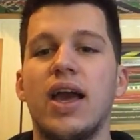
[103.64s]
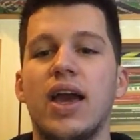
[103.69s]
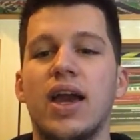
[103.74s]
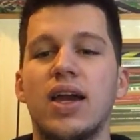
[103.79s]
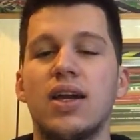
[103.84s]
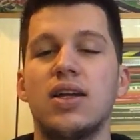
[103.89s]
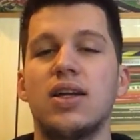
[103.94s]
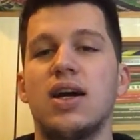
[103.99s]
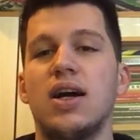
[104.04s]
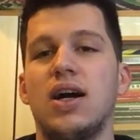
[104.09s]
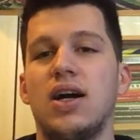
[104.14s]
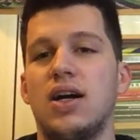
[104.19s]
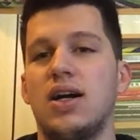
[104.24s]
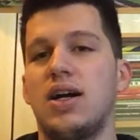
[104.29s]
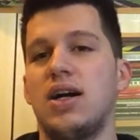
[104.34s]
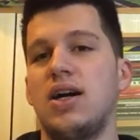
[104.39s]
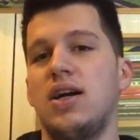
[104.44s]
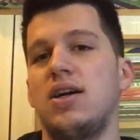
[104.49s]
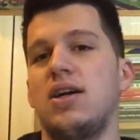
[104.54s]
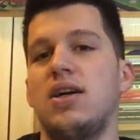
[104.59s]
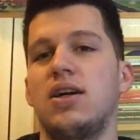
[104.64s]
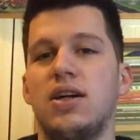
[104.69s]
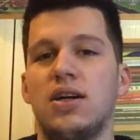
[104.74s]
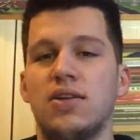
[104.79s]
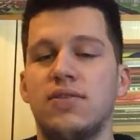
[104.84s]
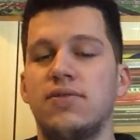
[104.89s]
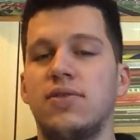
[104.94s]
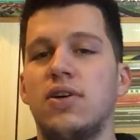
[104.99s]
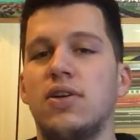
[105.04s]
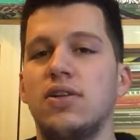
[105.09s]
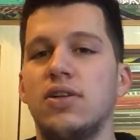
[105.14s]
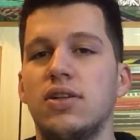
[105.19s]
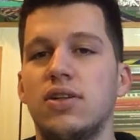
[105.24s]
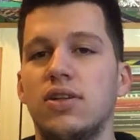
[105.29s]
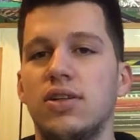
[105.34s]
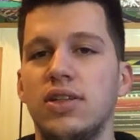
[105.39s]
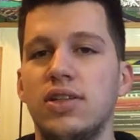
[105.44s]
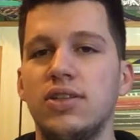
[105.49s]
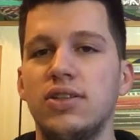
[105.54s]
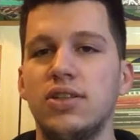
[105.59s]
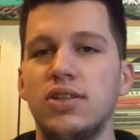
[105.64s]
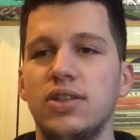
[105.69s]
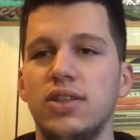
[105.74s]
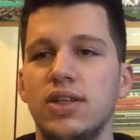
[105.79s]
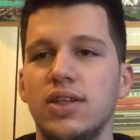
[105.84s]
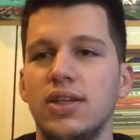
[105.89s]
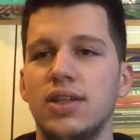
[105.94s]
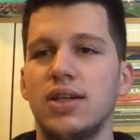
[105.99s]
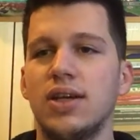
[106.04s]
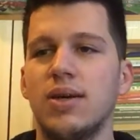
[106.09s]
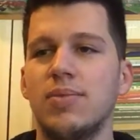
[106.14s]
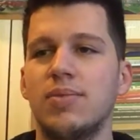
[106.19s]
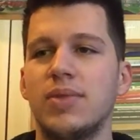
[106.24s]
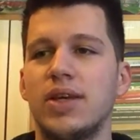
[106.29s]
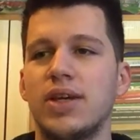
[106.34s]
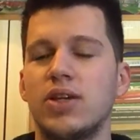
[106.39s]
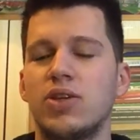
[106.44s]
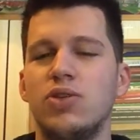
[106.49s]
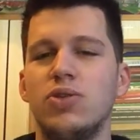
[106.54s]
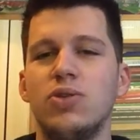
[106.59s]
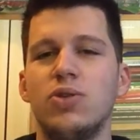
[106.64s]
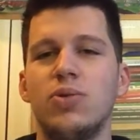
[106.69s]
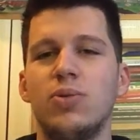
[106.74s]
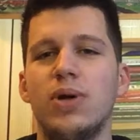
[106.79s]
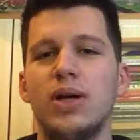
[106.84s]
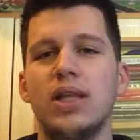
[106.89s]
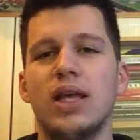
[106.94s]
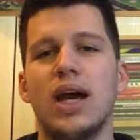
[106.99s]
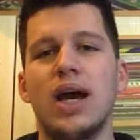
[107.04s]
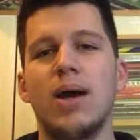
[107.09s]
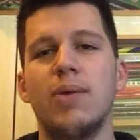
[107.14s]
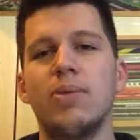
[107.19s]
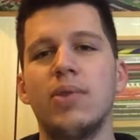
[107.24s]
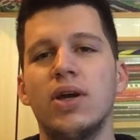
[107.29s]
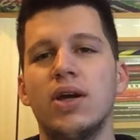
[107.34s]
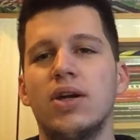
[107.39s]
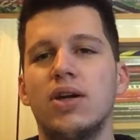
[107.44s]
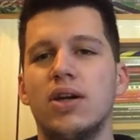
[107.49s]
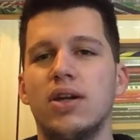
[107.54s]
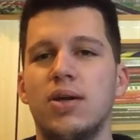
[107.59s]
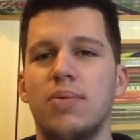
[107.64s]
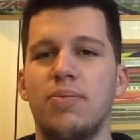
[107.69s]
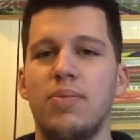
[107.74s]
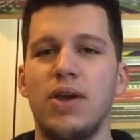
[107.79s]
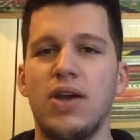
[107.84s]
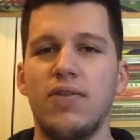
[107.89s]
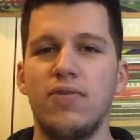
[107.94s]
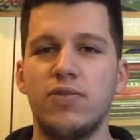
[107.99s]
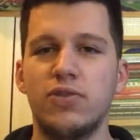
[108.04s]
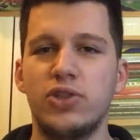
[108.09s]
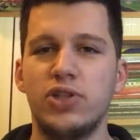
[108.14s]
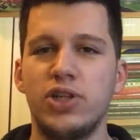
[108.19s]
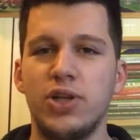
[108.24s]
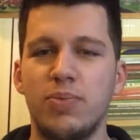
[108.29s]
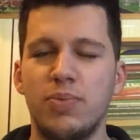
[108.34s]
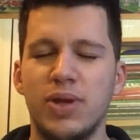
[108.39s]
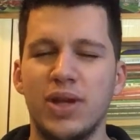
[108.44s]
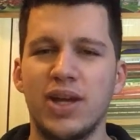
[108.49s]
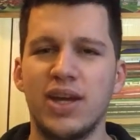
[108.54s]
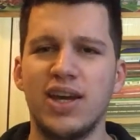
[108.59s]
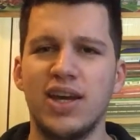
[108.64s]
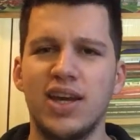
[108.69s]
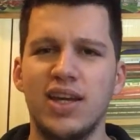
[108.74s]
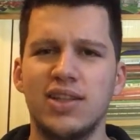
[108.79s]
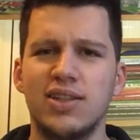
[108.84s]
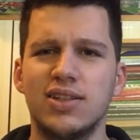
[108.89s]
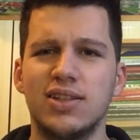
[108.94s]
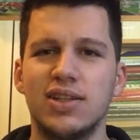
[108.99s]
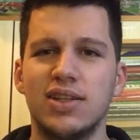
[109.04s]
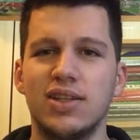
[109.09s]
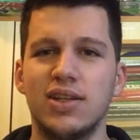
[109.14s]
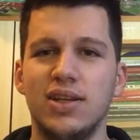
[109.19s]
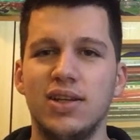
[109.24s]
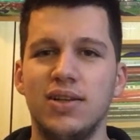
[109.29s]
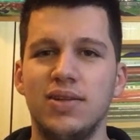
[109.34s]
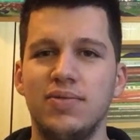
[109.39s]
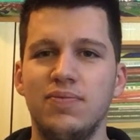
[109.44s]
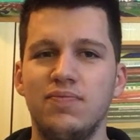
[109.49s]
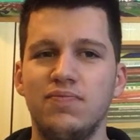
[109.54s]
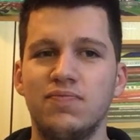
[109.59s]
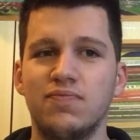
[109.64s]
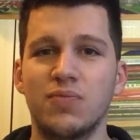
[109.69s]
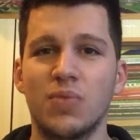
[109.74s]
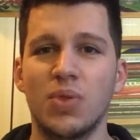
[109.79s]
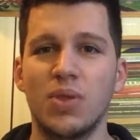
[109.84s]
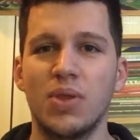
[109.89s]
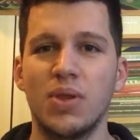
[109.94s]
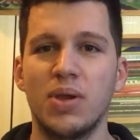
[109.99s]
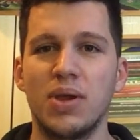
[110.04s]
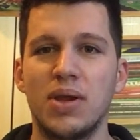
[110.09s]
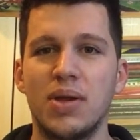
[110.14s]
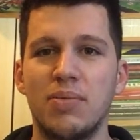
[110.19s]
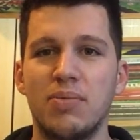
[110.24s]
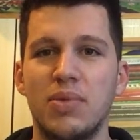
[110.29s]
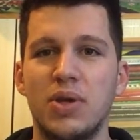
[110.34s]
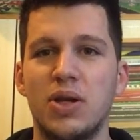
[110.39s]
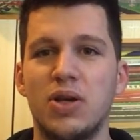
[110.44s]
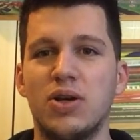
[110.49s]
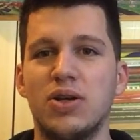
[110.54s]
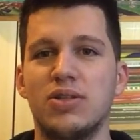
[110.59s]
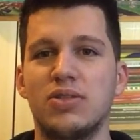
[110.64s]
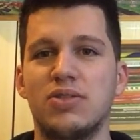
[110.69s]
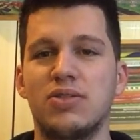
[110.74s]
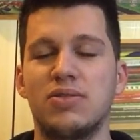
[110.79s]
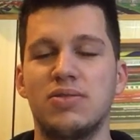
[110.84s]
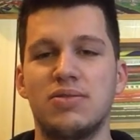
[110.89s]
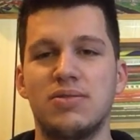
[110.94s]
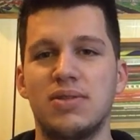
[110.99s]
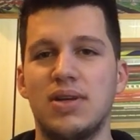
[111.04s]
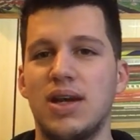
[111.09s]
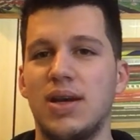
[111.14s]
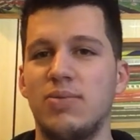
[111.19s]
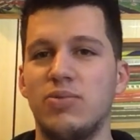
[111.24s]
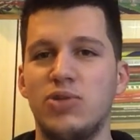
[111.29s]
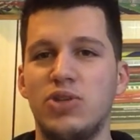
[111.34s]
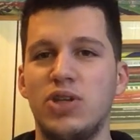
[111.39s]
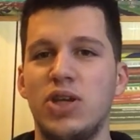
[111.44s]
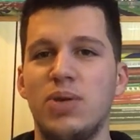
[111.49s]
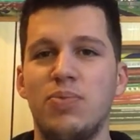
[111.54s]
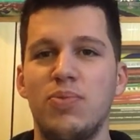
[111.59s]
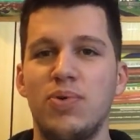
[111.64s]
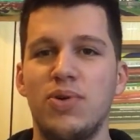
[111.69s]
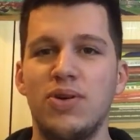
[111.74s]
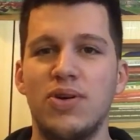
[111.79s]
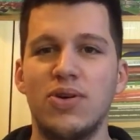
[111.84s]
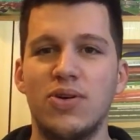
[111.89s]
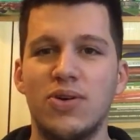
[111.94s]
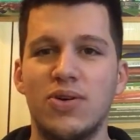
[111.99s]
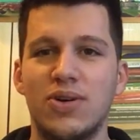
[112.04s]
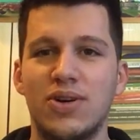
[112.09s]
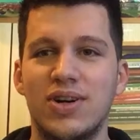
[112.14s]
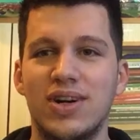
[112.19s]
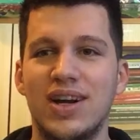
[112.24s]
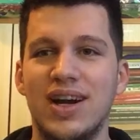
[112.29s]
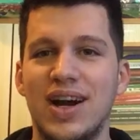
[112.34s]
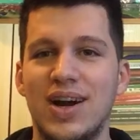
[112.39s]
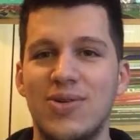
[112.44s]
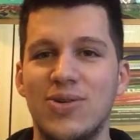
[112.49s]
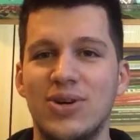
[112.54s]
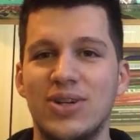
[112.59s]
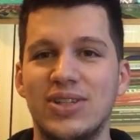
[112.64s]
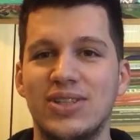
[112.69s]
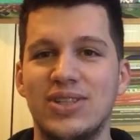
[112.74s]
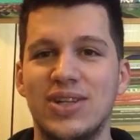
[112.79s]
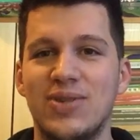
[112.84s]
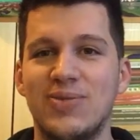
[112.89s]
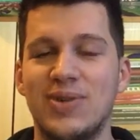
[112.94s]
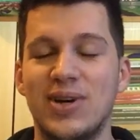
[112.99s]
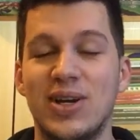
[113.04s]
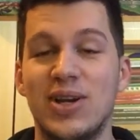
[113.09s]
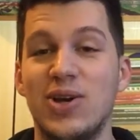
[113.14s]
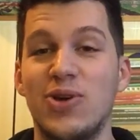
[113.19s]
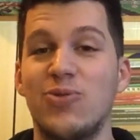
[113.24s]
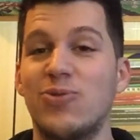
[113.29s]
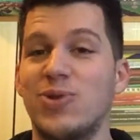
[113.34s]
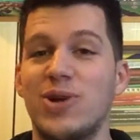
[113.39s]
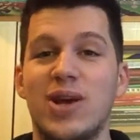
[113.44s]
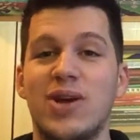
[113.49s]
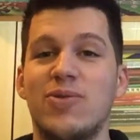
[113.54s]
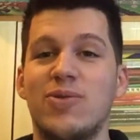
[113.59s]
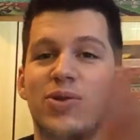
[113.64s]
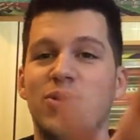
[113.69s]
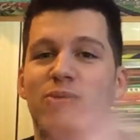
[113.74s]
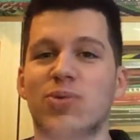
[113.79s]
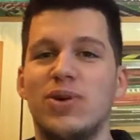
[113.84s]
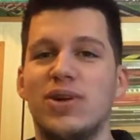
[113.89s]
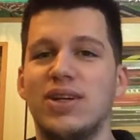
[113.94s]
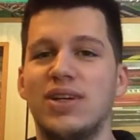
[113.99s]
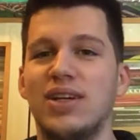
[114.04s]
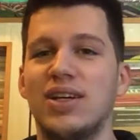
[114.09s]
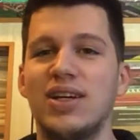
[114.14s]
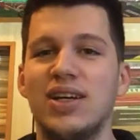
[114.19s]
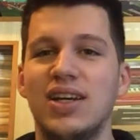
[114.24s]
And I found it on the internet and I'm like, you know what, I'm not gonna pay for shipping and handling because I'm cheap or I want to save money or whatever you want